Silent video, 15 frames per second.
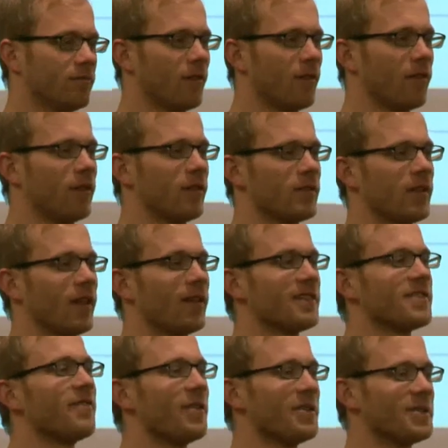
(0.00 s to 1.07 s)
I think it gets
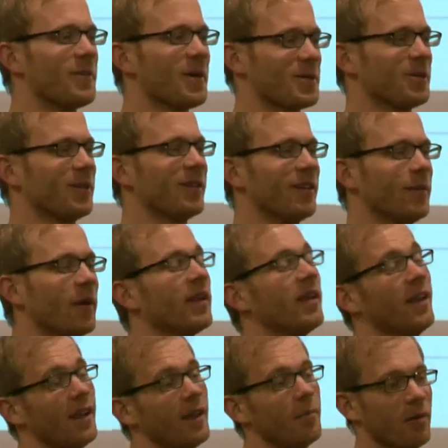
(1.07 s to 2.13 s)
very special here. But
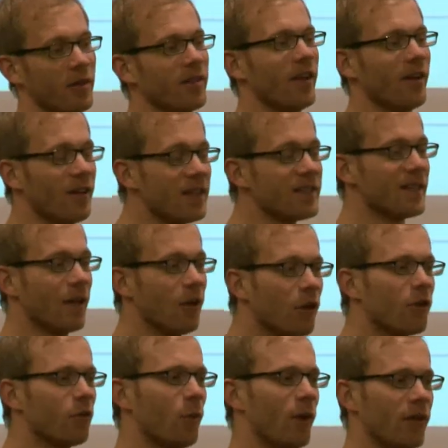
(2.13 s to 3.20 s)
there is a
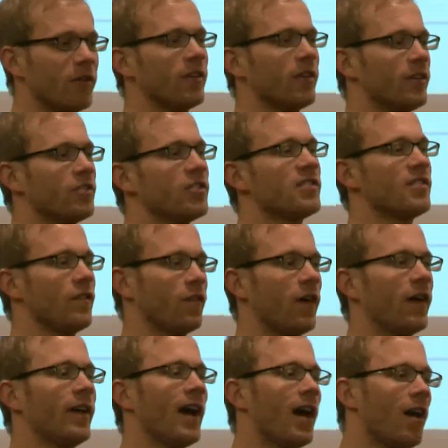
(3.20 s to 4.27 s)
hook where you can just
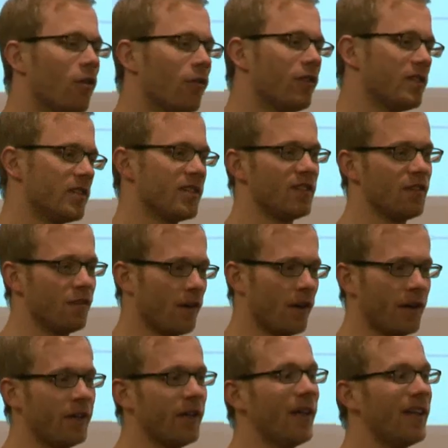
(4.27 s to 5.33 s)
define how this is
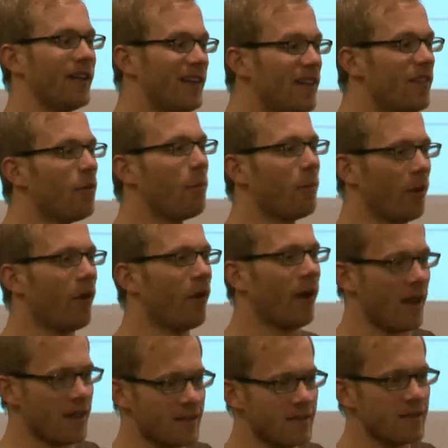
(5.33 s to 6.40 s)
defined, either per
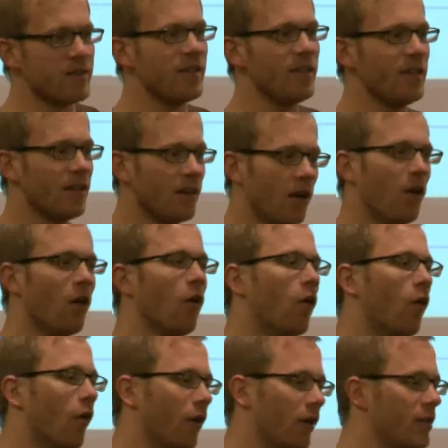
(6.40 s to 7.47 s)
entity
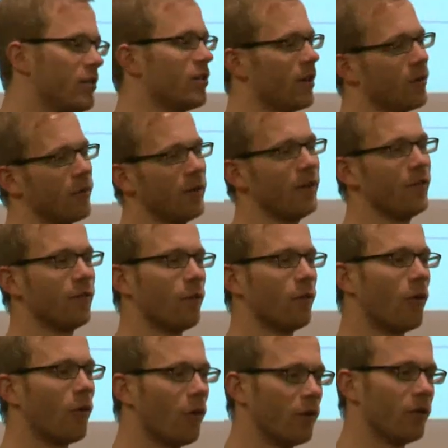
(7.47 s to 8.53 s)
or generally
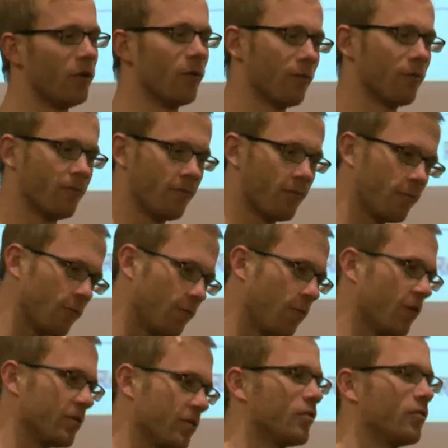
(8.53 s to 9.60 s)
for all your
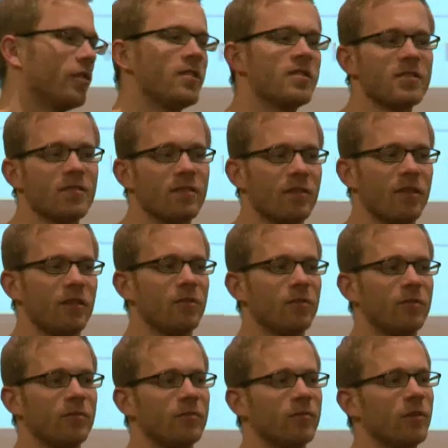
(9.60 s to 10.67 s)
repositories that you
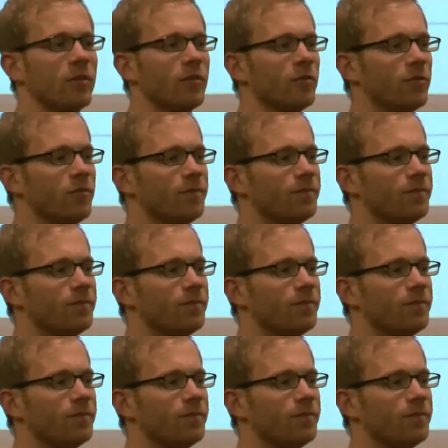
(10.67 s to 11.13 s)
want to do.